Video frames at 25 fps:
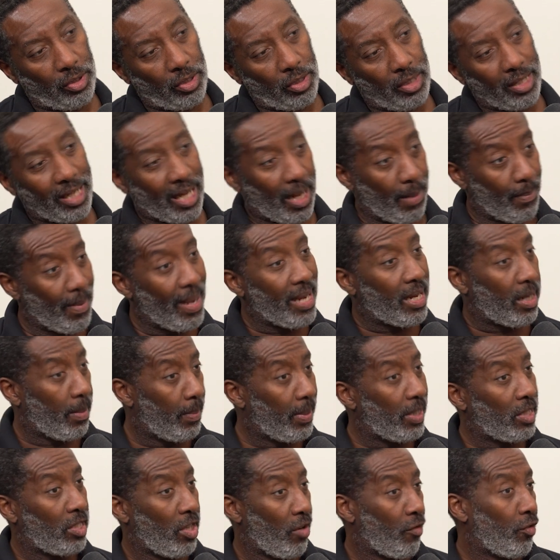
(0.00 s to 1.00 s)
can make a
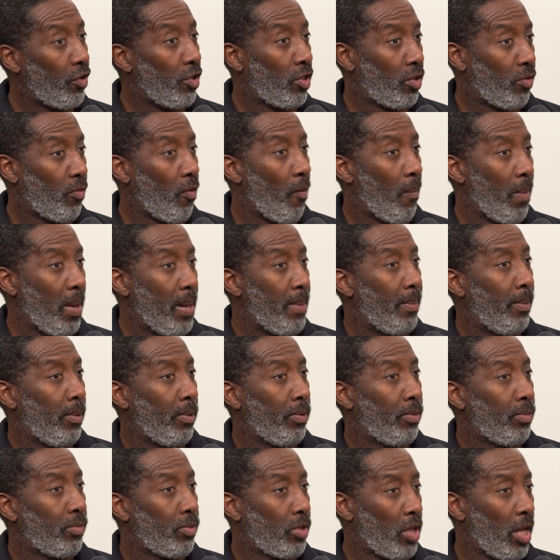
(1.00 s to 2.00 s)
big difference for
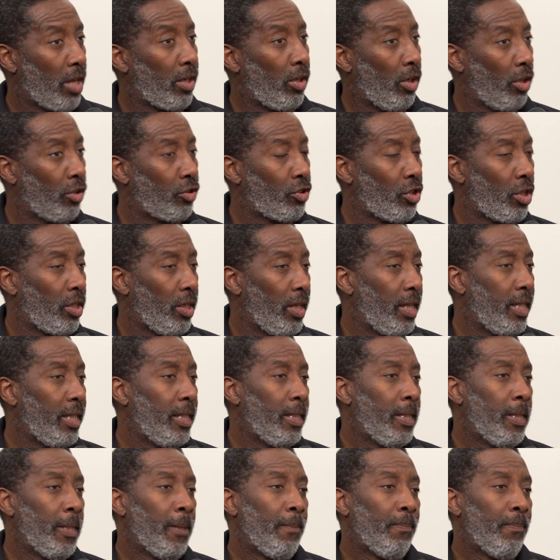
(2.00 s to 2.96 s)
people psychologically.